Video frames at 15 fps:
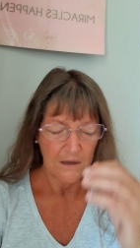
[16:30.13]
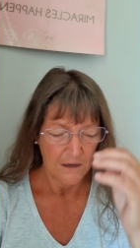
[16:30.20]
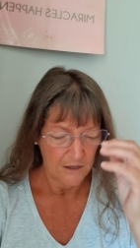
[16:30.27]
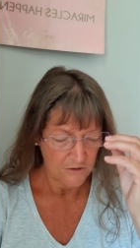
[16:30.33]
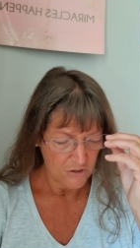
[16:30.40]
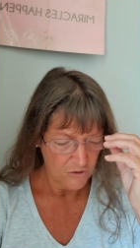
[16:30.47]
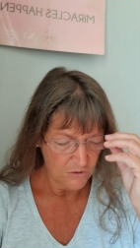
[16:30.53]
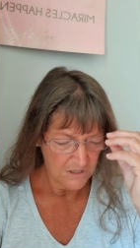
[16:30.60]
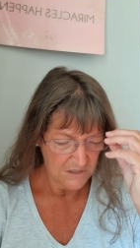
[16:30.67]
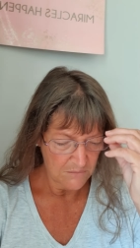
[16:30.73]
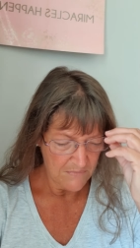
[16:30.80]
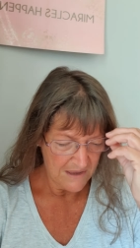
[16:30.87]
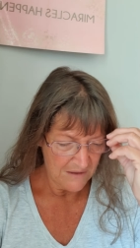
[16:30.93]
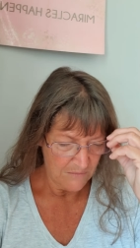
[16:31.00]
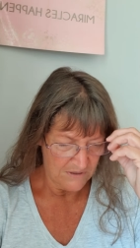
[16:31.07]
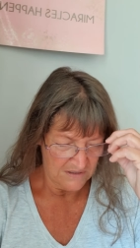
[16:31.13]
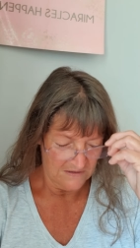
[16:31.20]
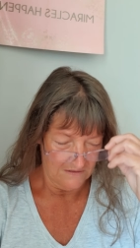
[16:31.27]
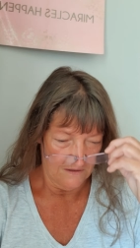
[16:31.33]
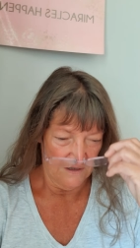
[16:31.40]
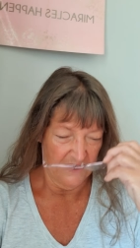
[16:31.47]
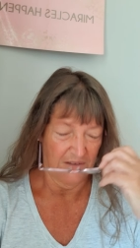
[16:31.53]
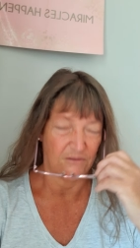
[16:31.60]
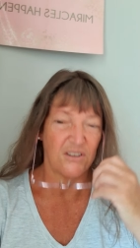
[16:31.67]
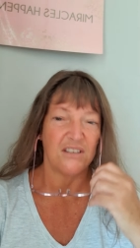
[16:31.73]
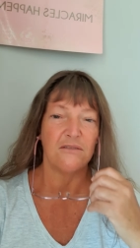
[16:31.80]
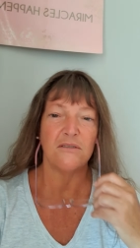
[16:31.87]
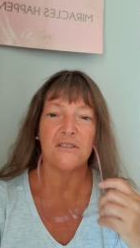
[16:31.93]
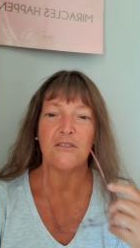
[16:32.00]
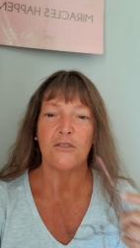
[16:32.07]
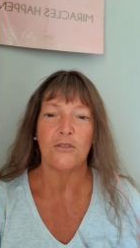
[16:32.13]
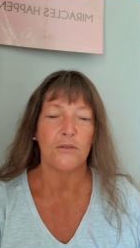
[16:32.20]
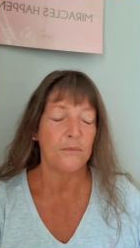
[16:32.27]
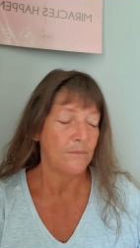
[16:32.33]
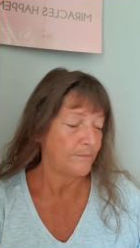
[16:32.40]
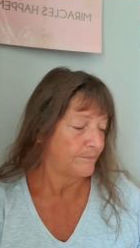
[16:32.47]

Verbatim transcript: A new commandment I have given you